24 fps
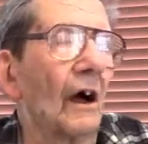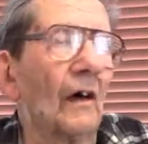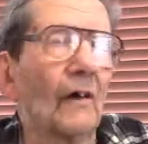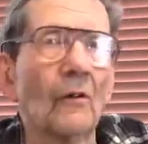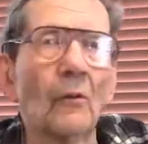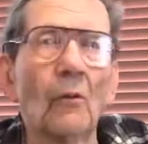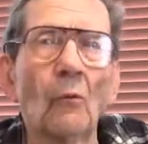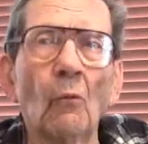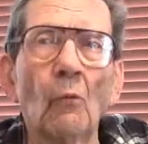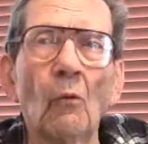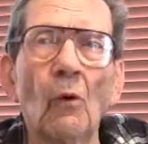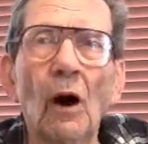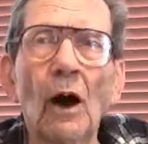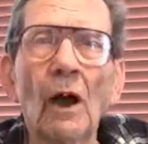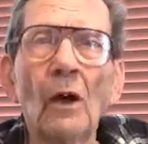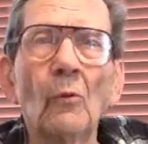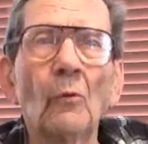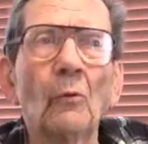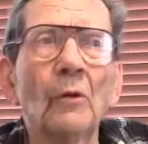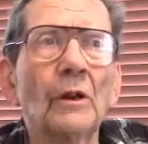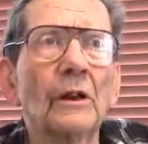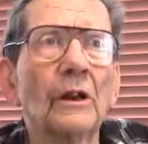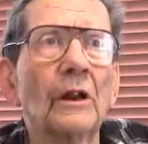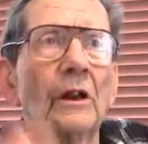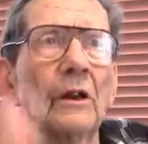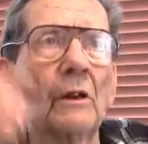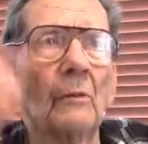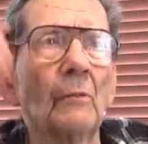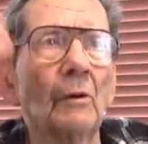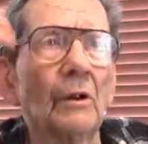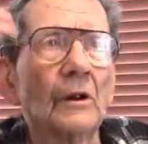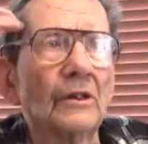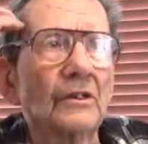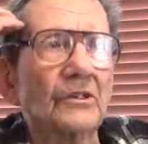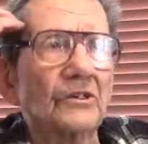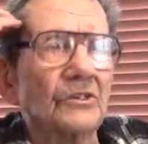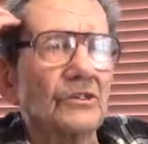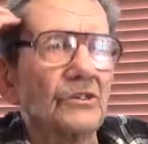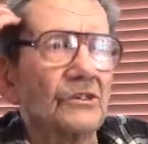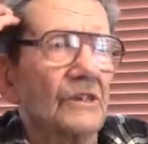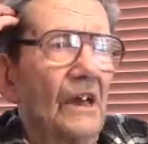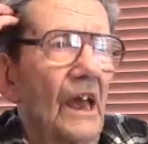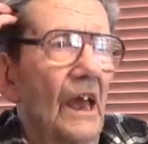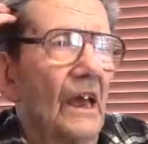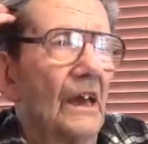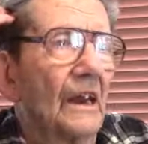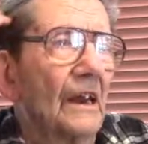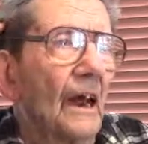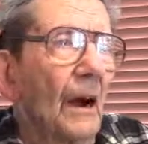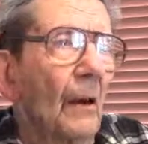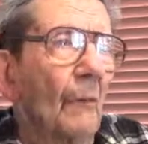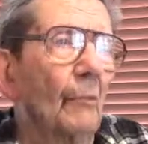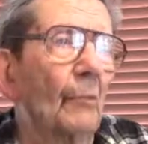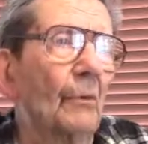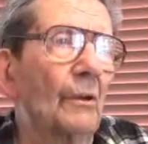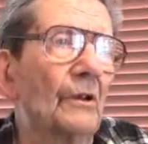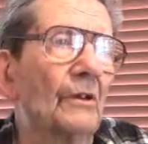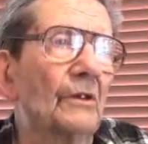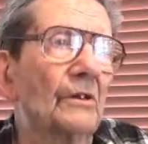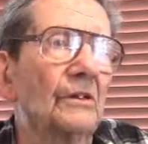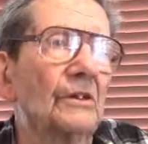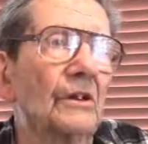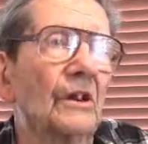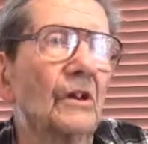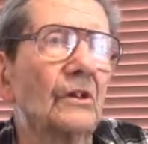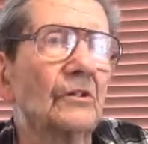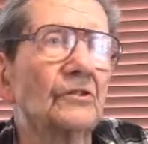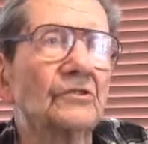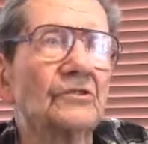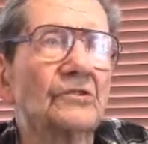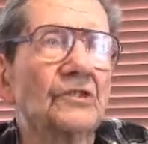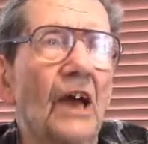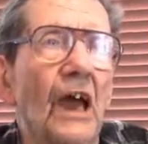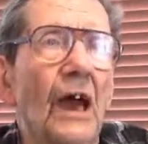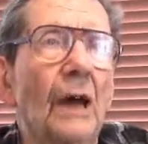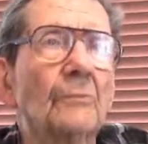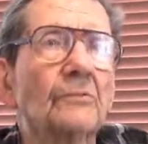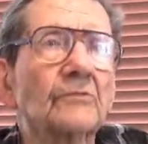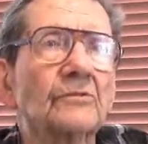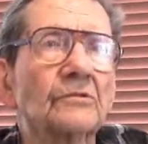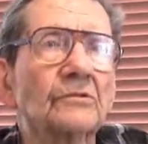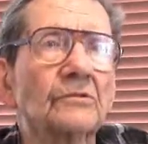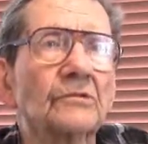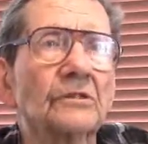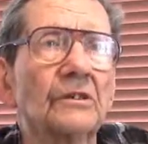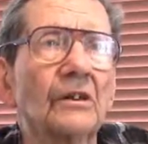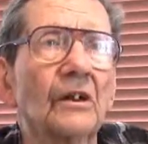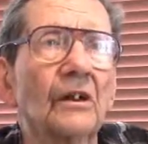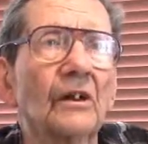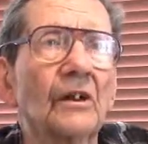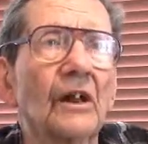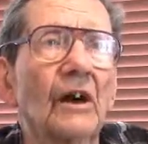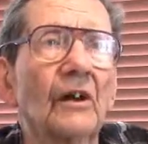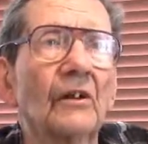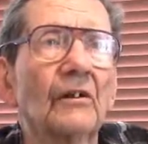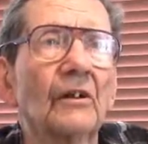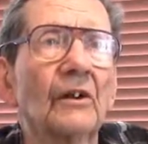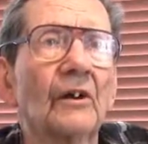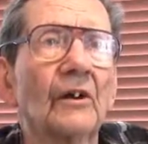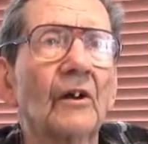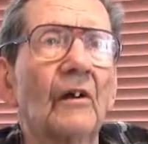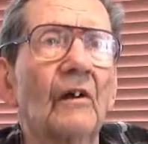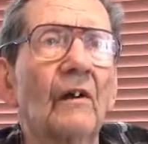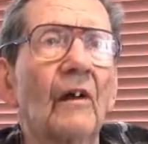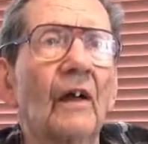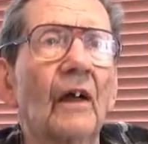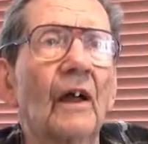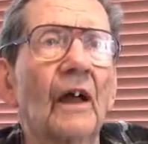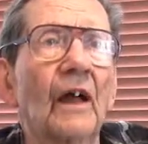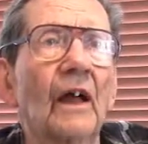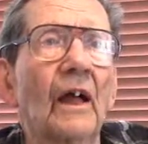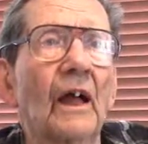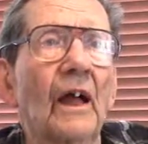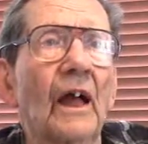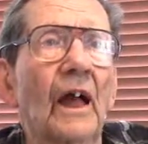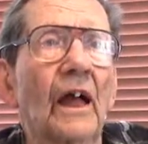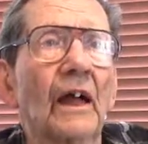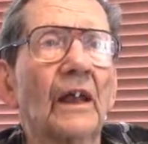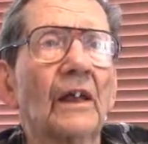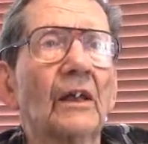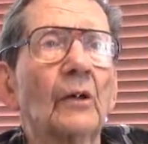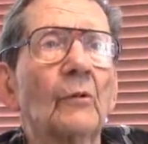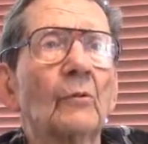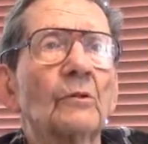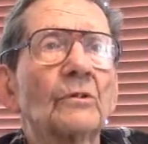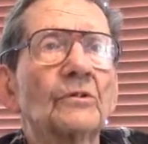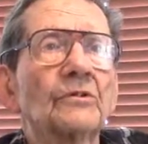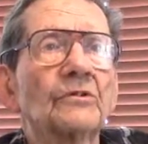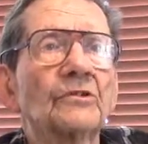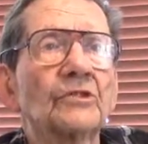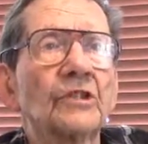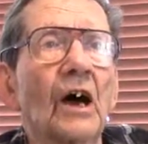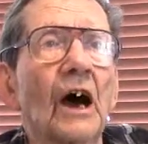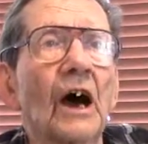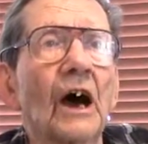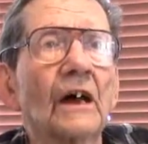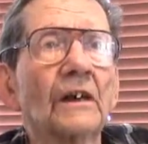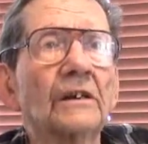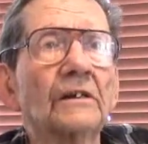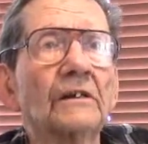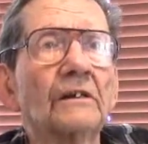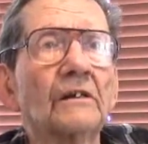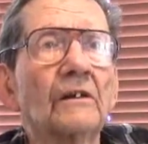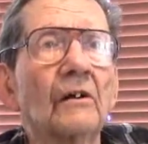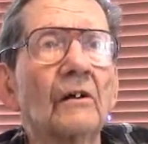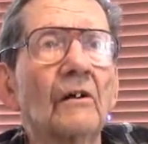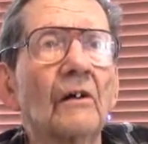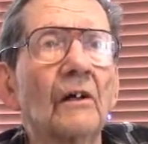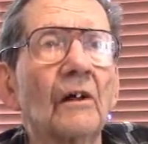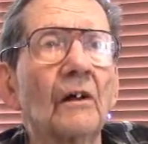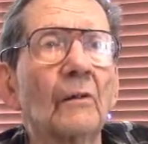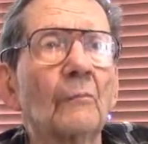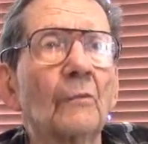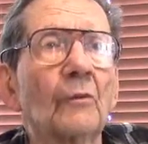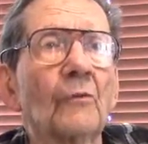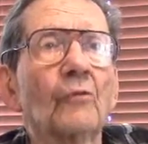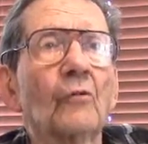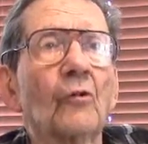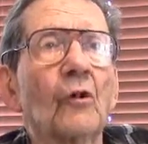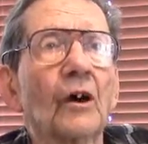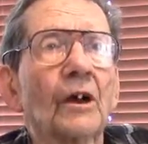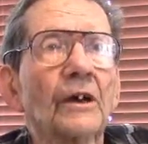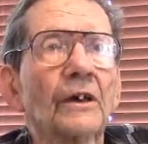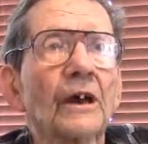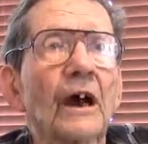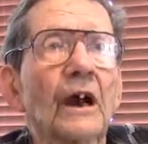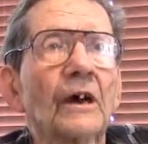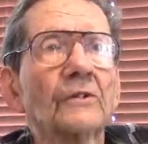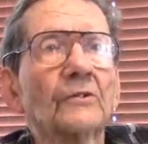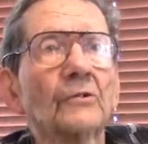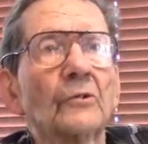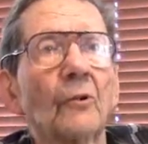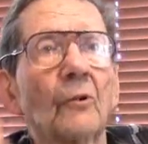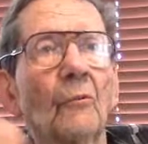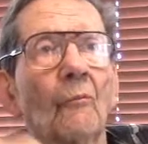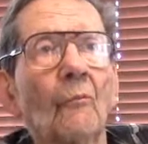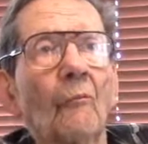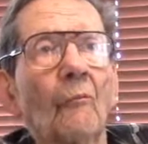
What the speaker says: I thought, why would anybody stand up when the Japs still down there? And he was shot before I got to him.